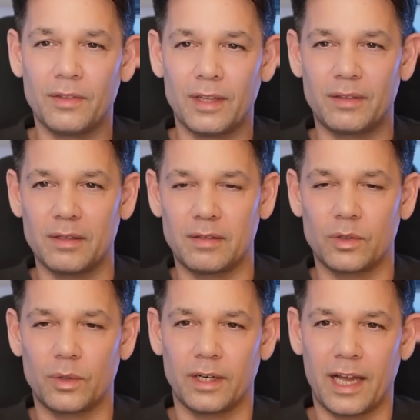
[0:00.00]
that this is
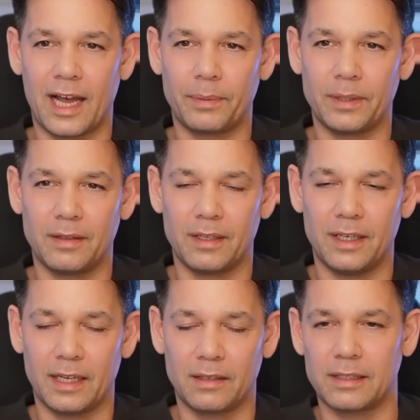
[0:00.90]
going to happen in the
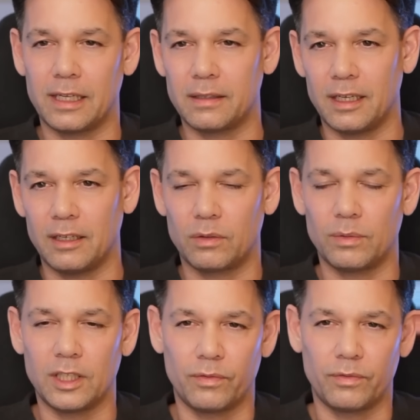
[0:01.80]
next, let's say,
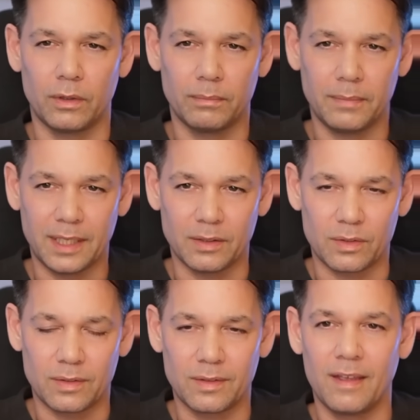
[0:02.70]
3 to 4
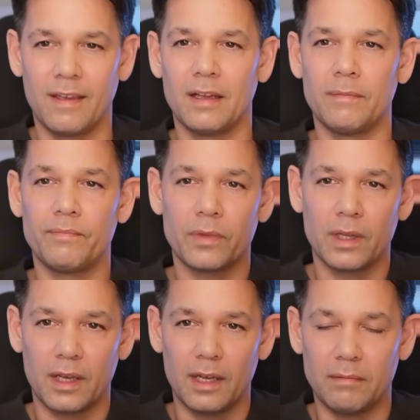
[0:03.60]
months.
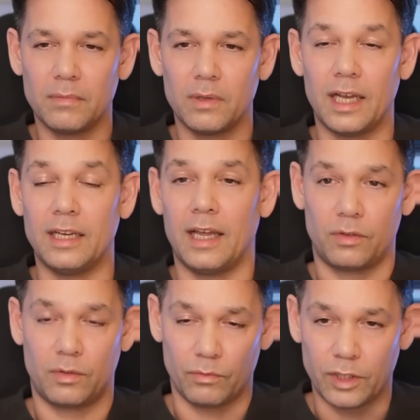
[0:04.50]
It
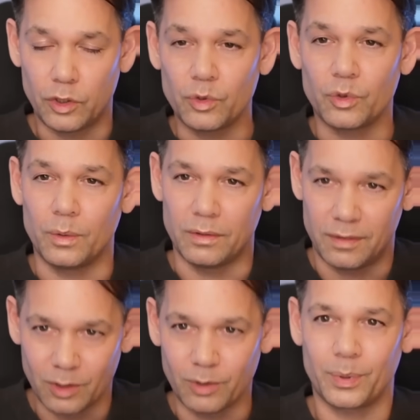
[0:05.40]
has reduced to a
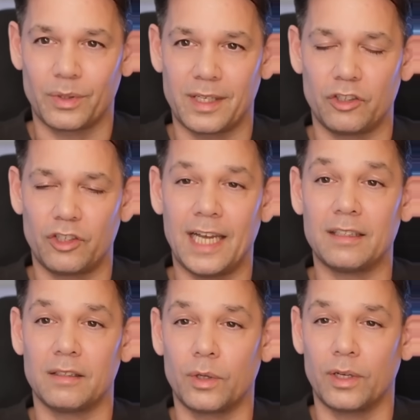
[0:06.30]
0% chance
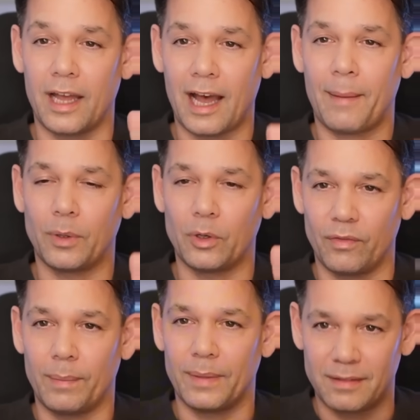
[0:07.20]
it's going to happen on
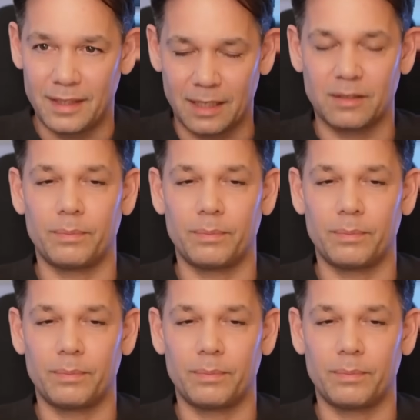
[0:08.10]
November 6th,